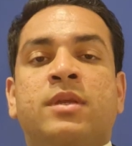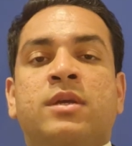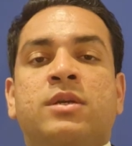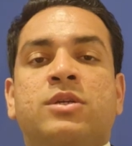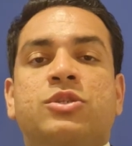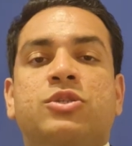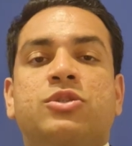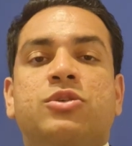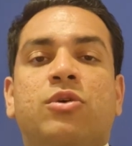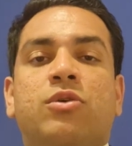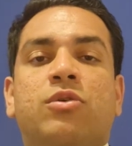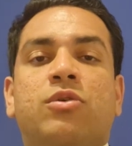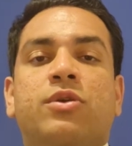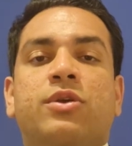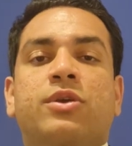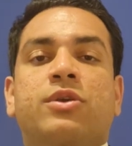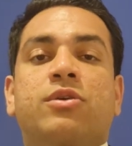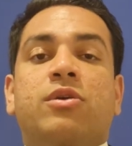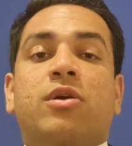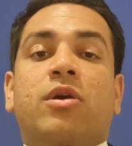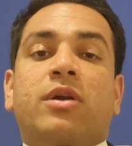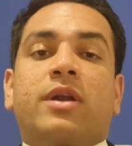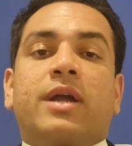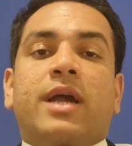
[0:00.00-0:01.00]
So you
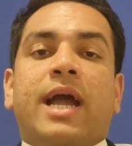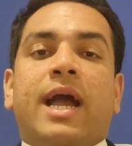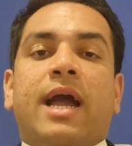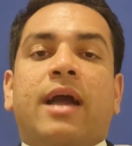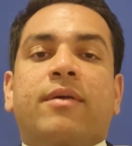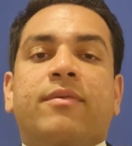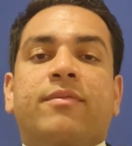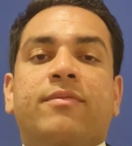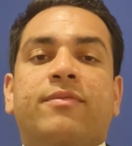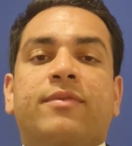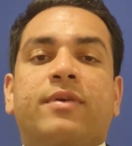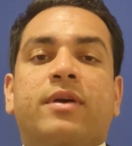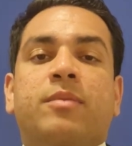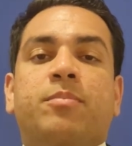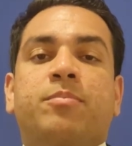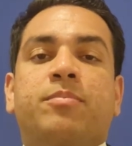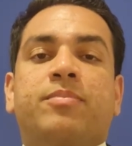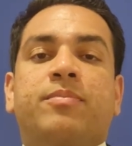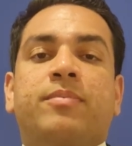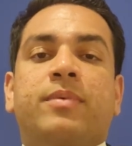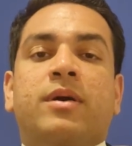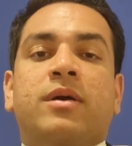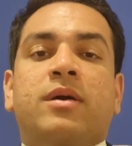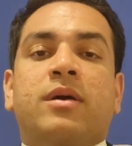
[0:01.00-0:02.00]
got to have
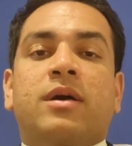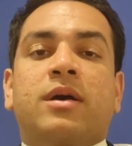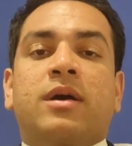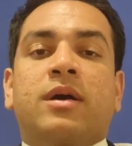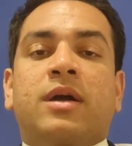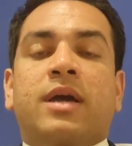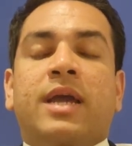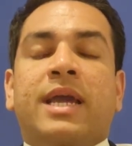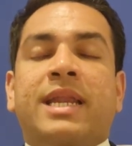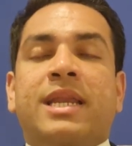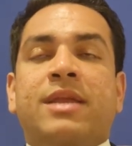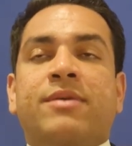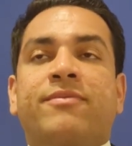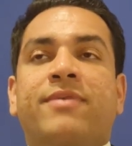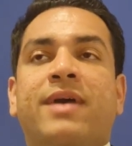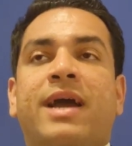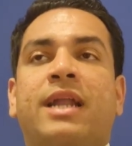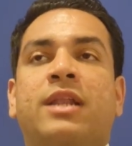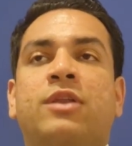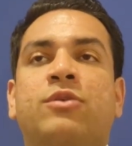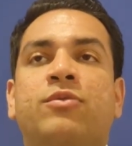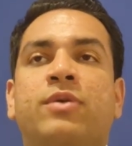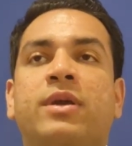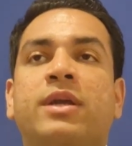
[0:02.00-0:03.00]
an
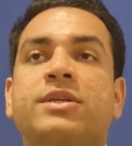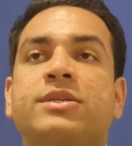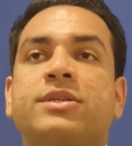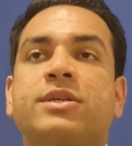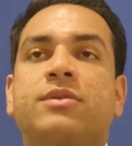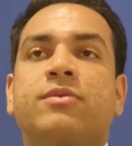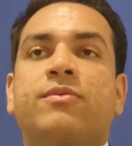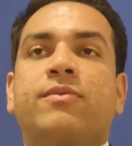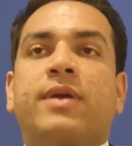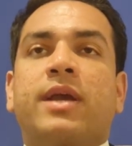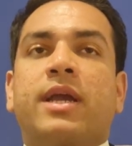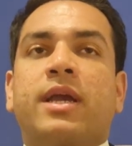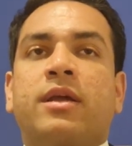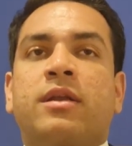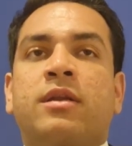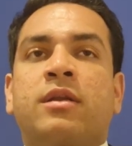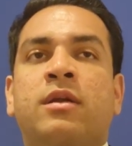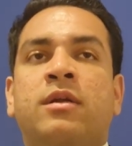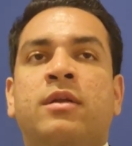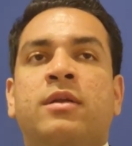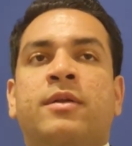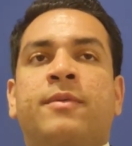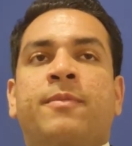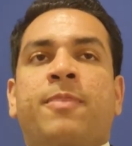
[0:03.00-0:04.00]
evaluation where
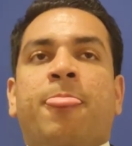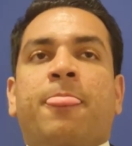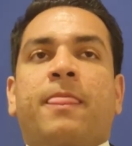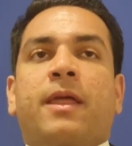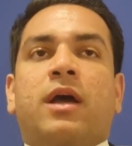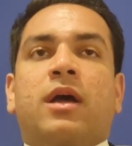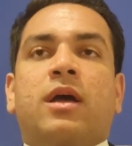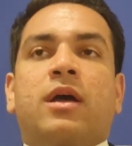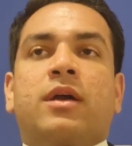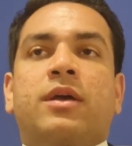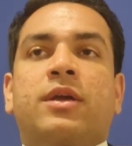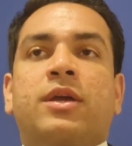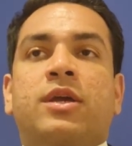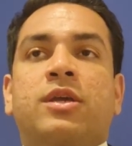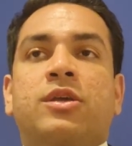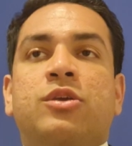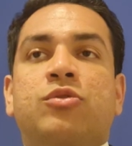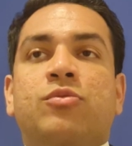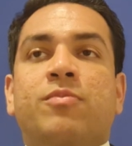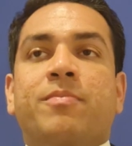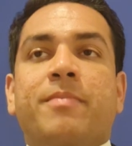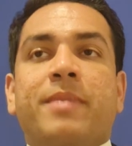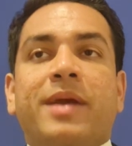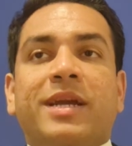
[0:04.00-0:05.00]

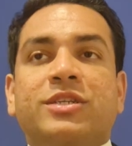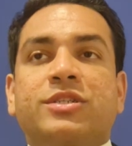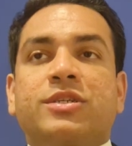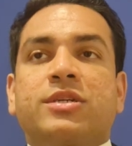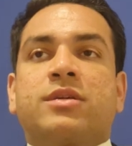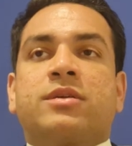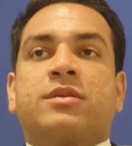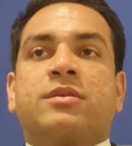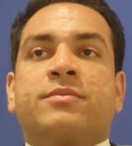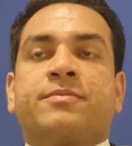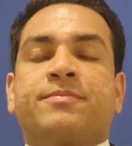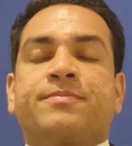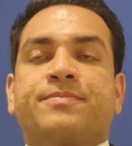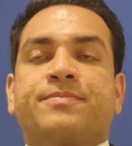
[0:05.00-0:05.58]
you measure